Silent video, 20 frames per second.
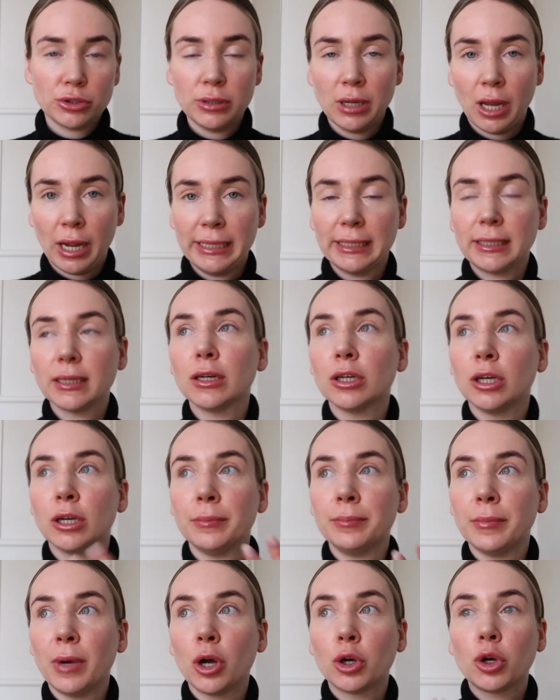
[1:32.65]
like
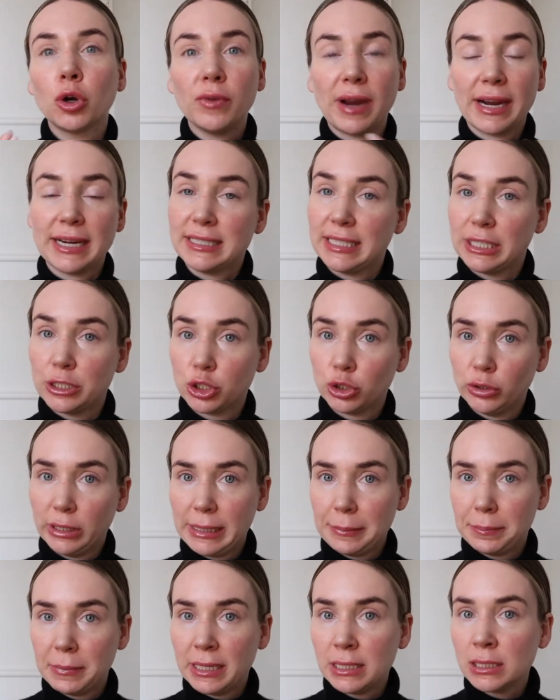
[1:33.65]
a correcting
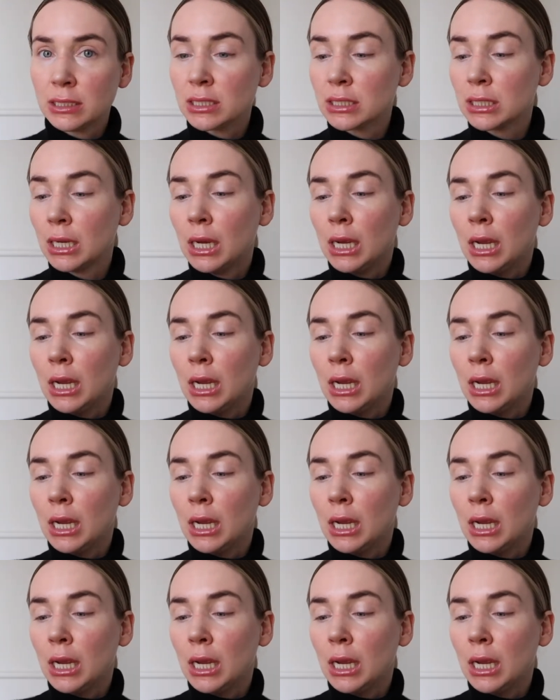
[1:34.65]
treatment.